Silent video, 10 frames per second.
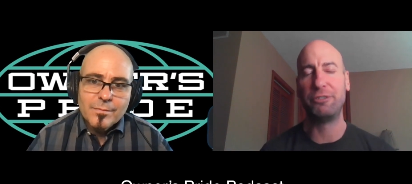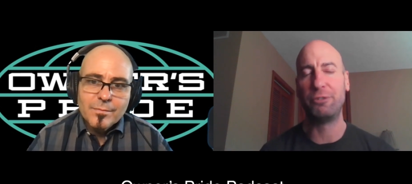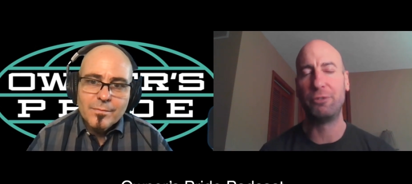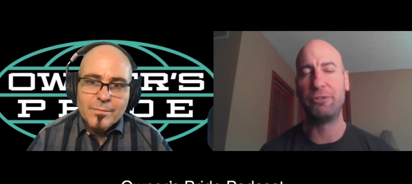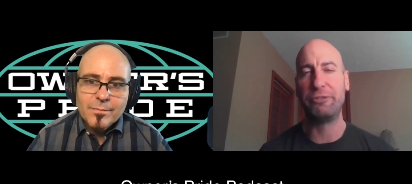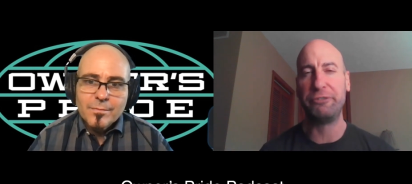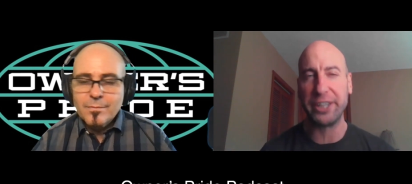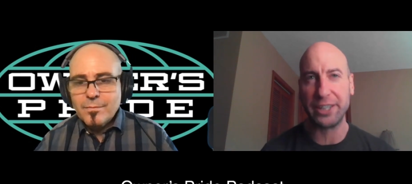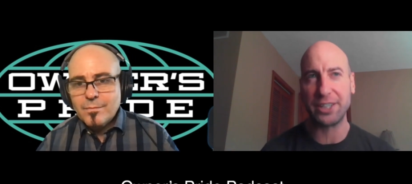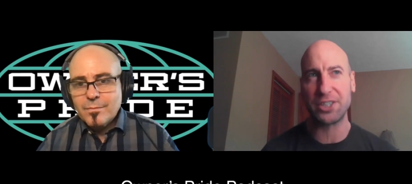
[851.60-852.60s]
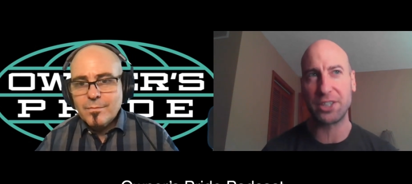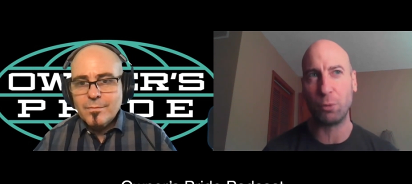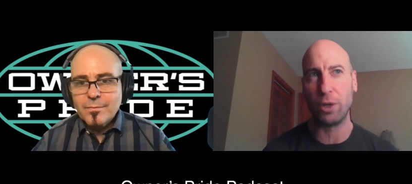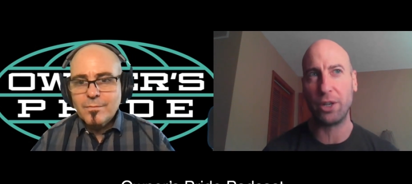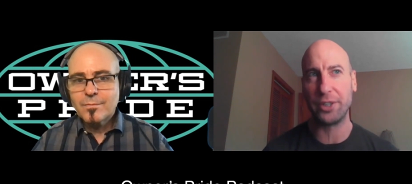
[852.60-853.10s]
Speaker 1: of
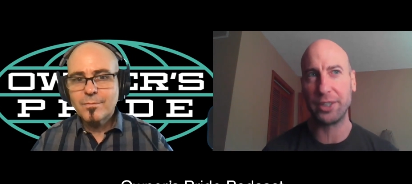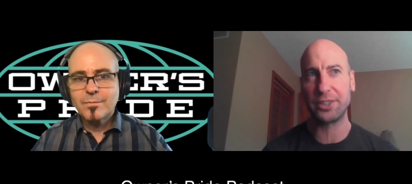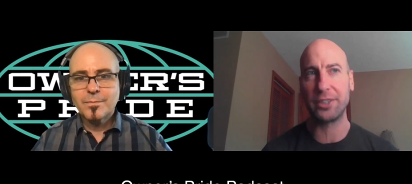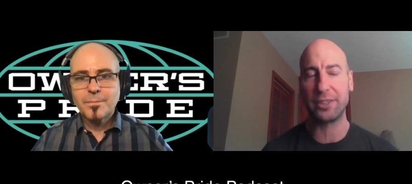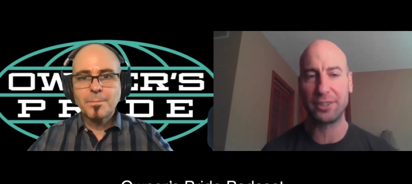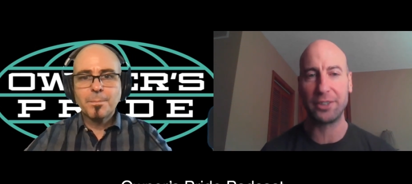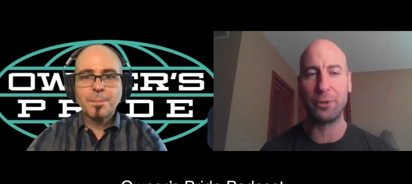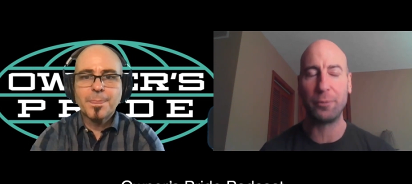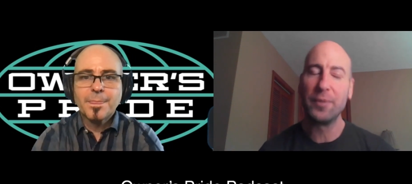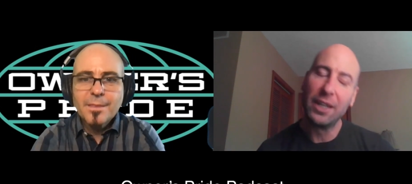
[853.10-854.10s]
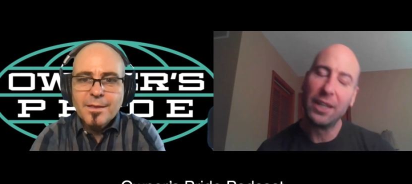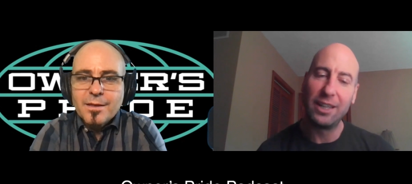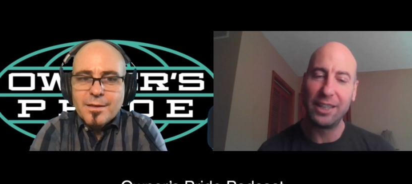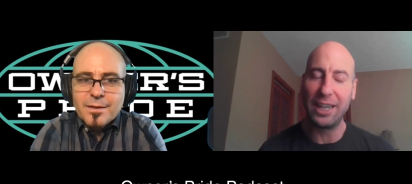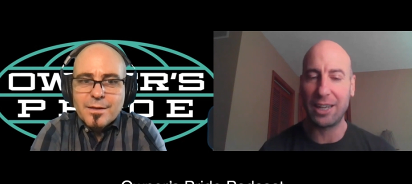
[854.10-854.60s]
fitness and wellness. So
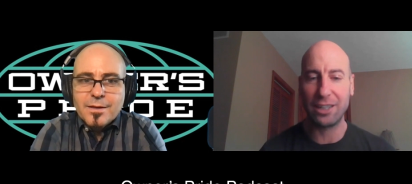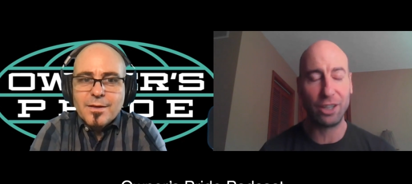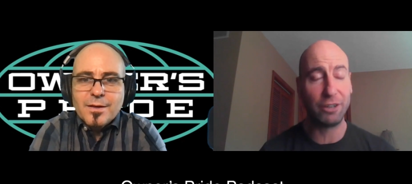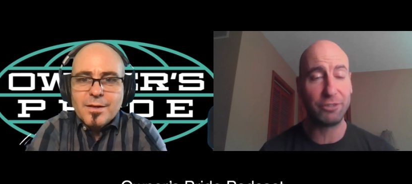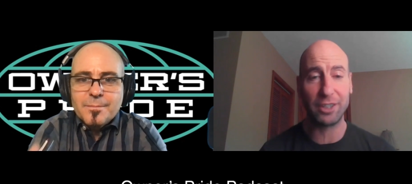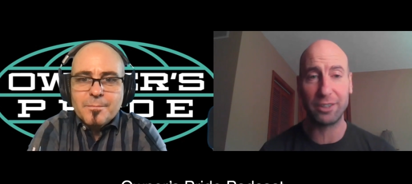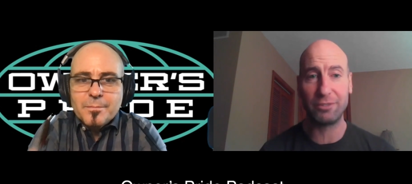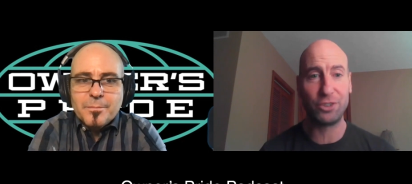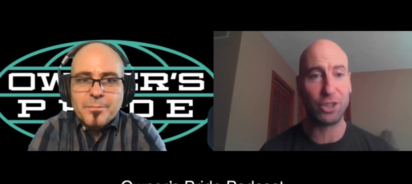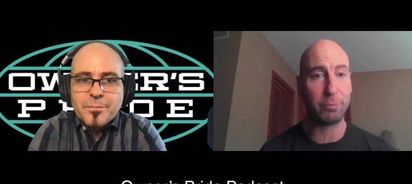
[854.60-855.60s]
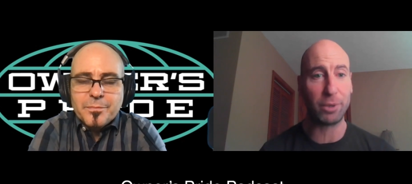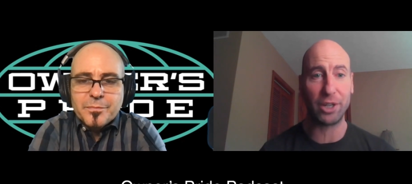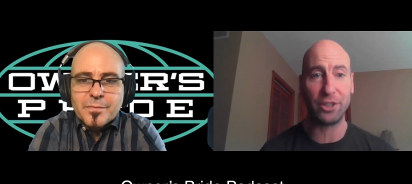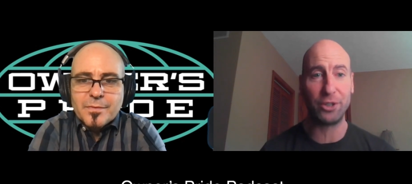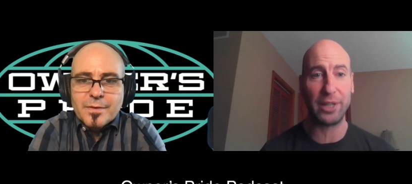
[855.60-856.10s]
yeah, I'd love to
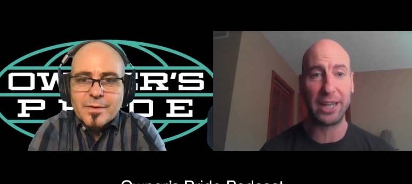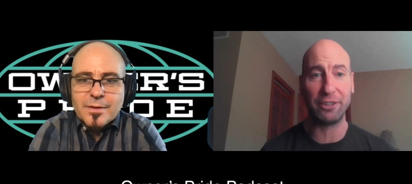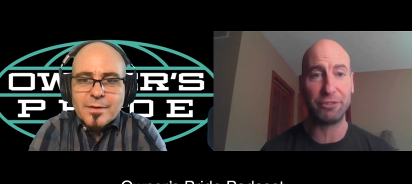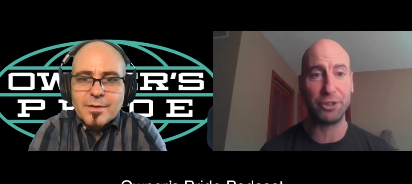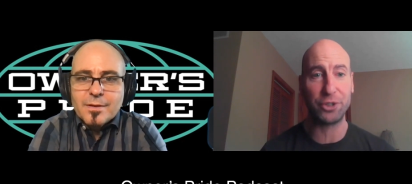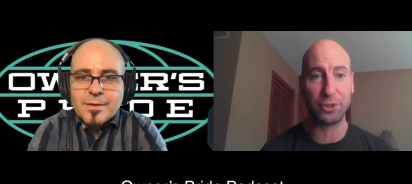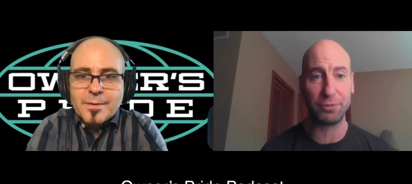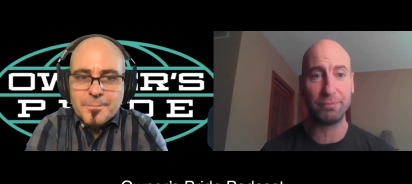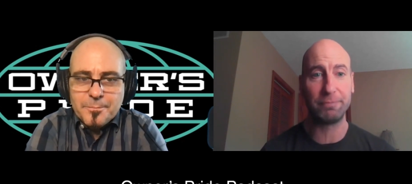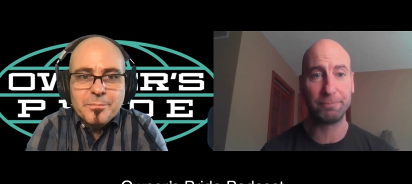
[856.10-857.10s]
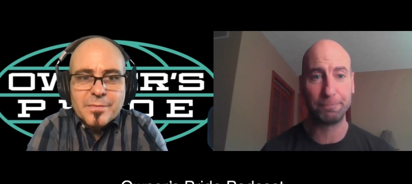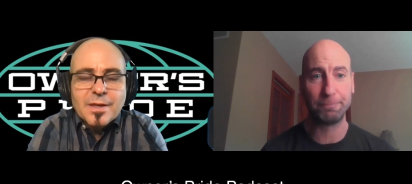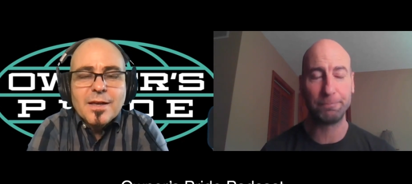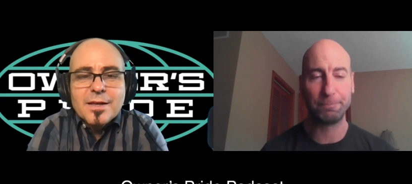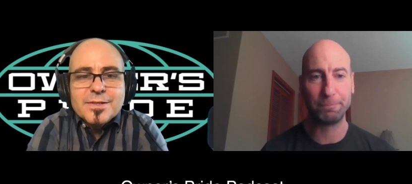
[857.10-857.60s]
jump on and do that in the future.
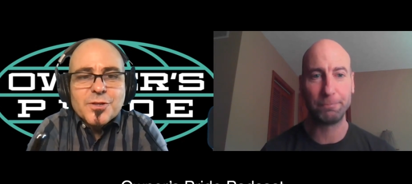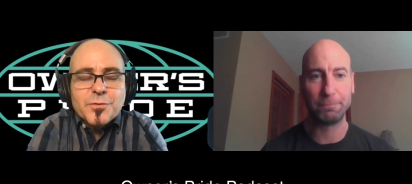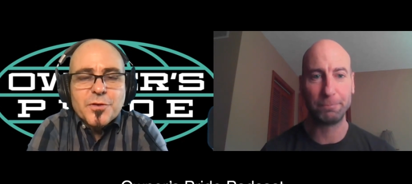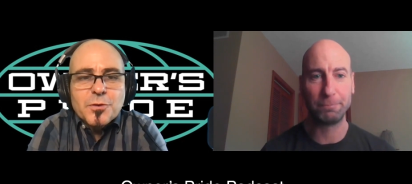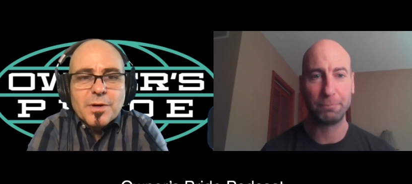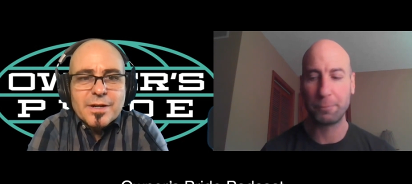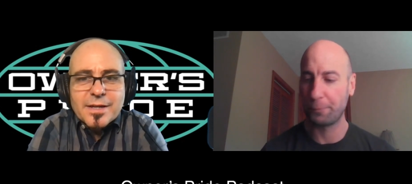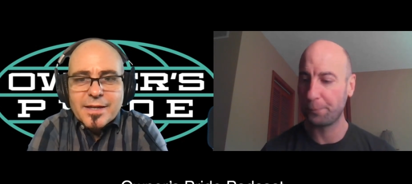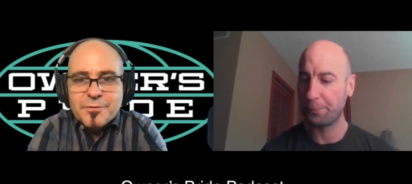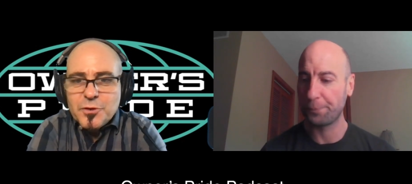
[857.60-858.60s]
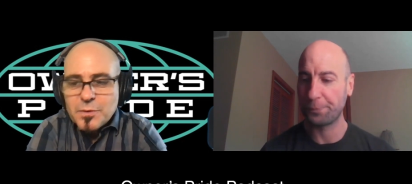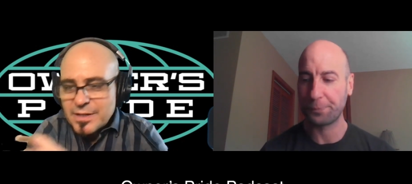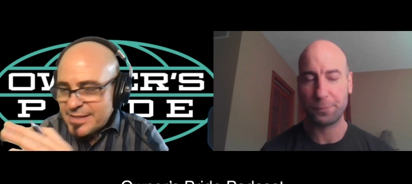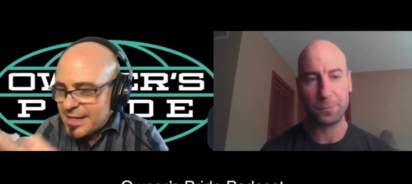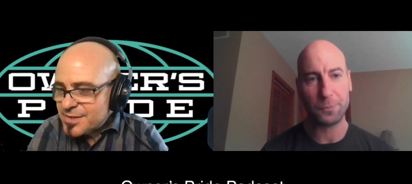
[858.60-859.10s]
Speaker 2: So if you were to if you were to
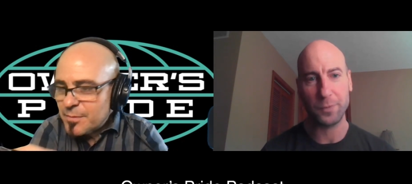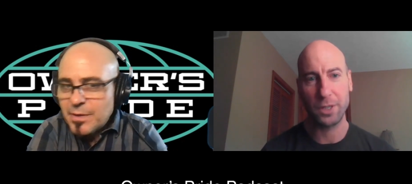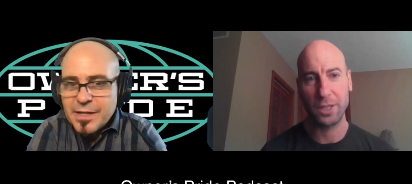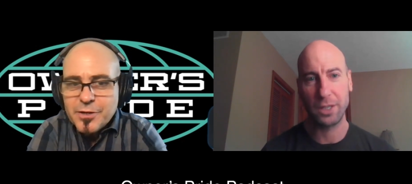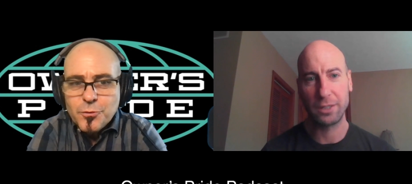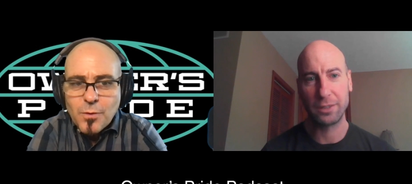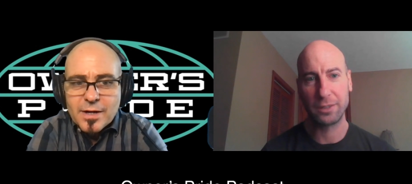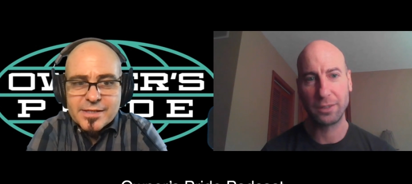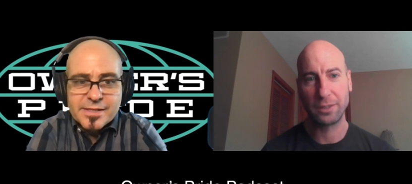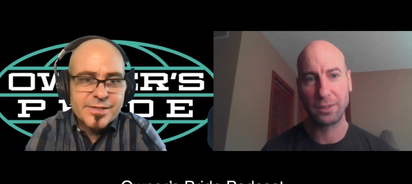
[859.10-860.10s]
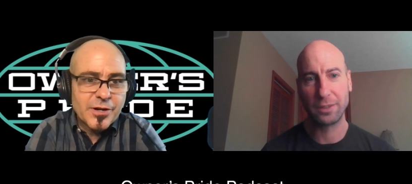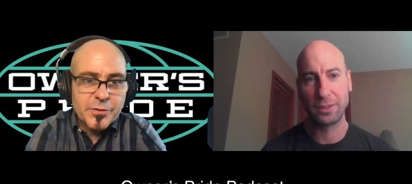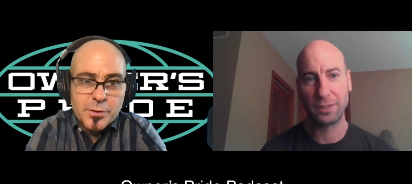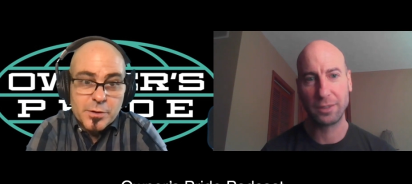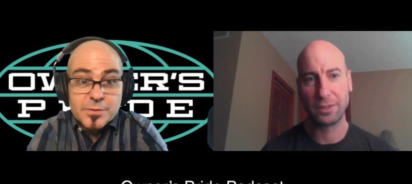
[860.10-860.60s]
tell somebody who wanted to start
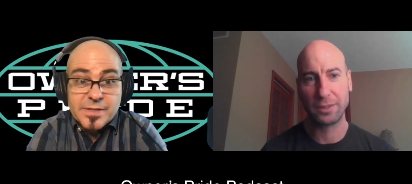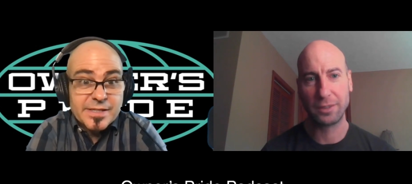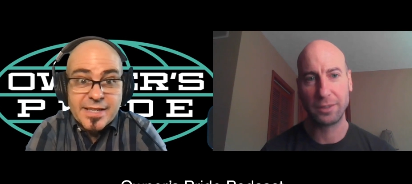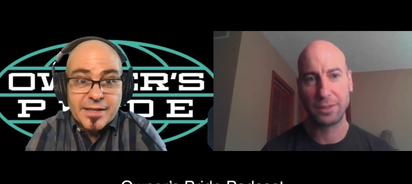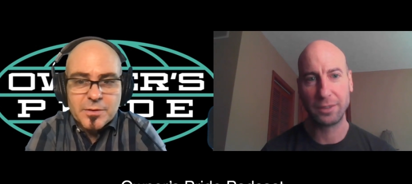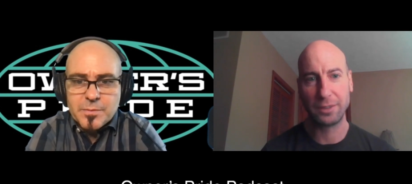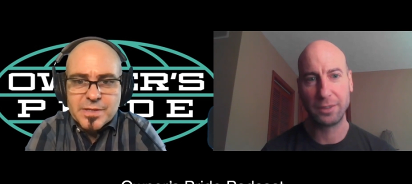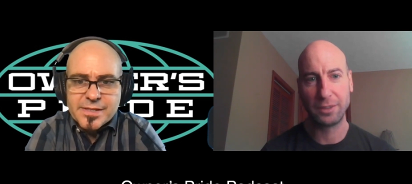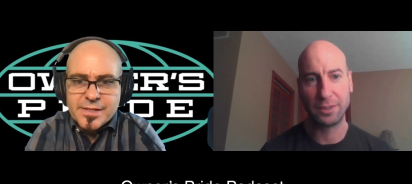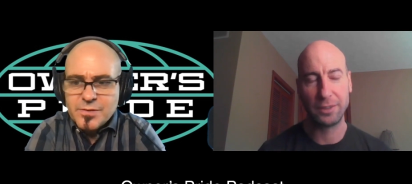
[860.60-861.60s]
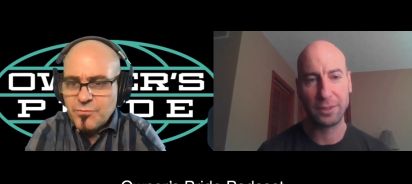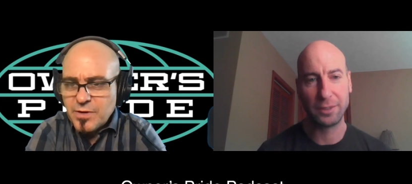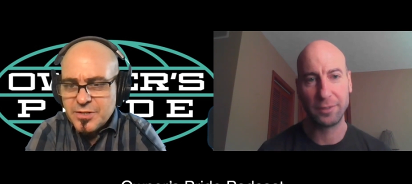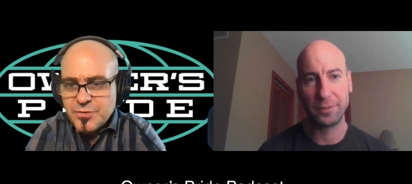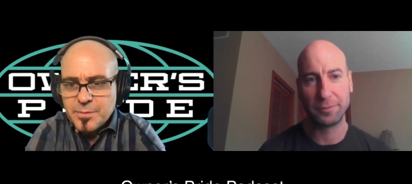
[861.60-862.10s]
their own detailing business
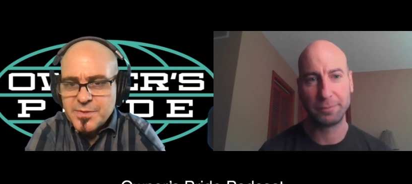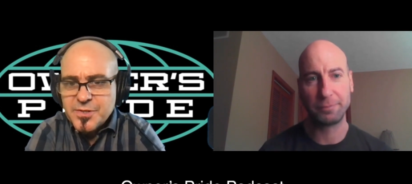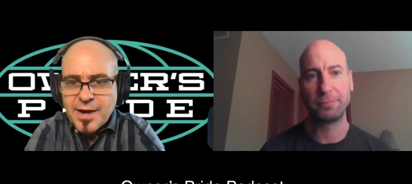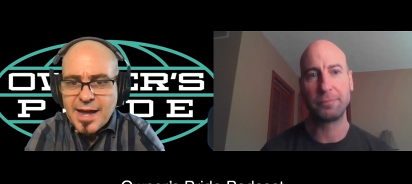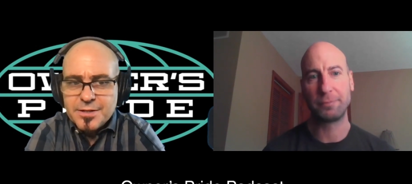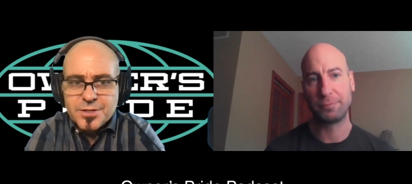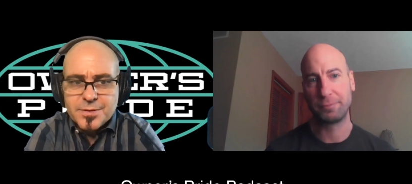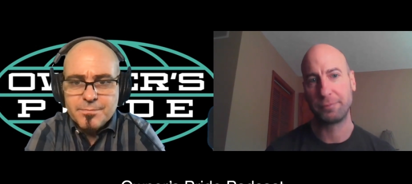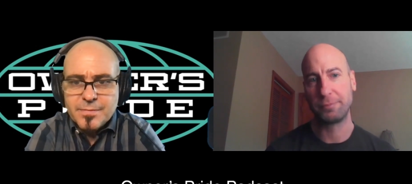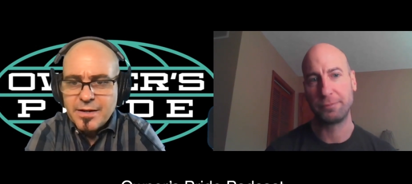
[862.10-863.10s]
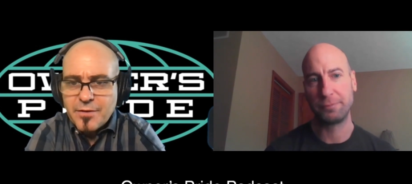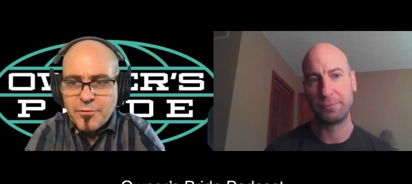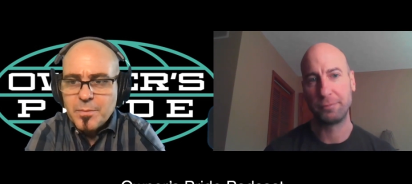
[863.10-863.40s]
fresh from scratch, they've never